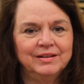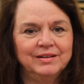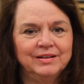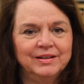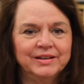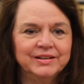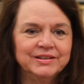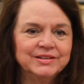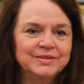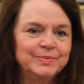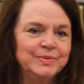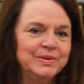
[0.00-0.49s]

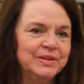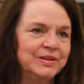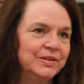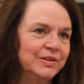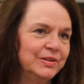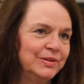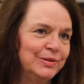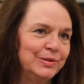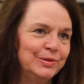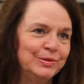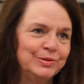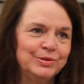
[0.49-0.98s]
lesbian
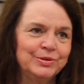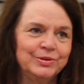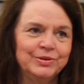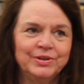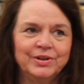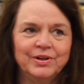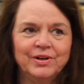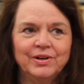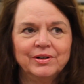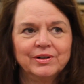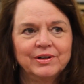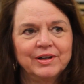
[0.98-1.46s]
literature,
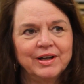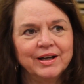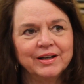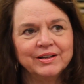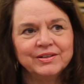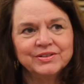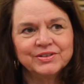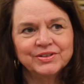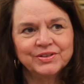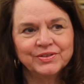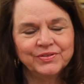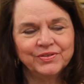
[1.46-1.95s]
all
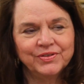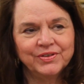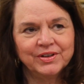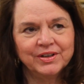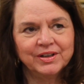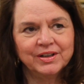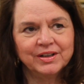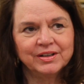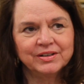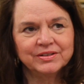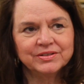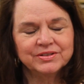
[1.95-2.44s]
kinds of
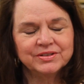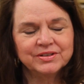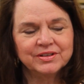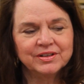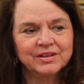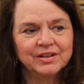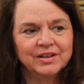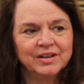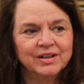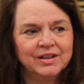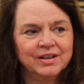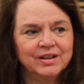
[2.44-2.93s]
things
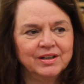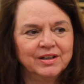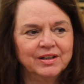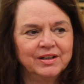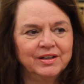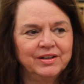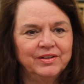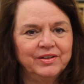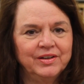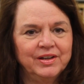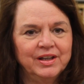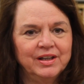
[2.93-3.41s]

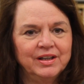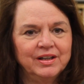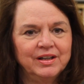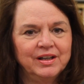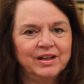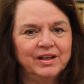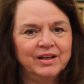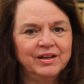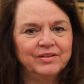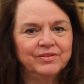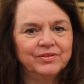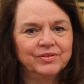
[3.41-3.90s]
that
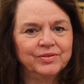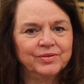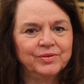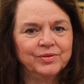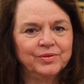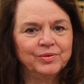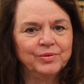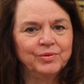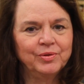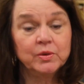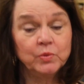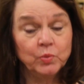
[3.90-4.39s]
have
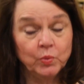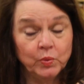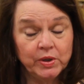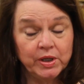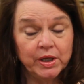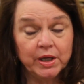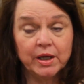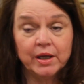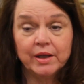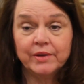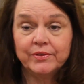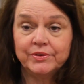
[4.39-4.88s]

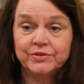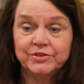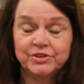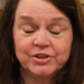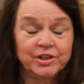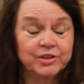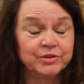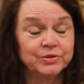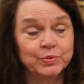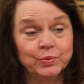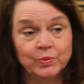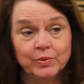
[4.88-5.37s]
with
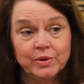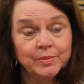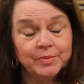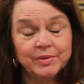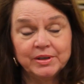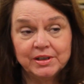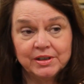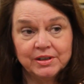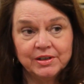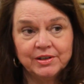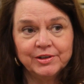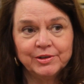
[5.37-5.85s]
just
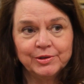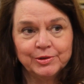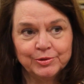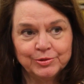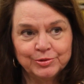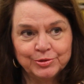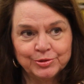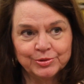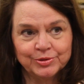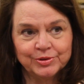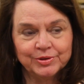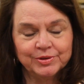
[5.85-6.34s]
women in
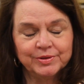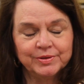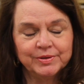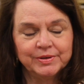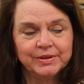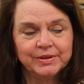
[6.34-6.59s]
literature.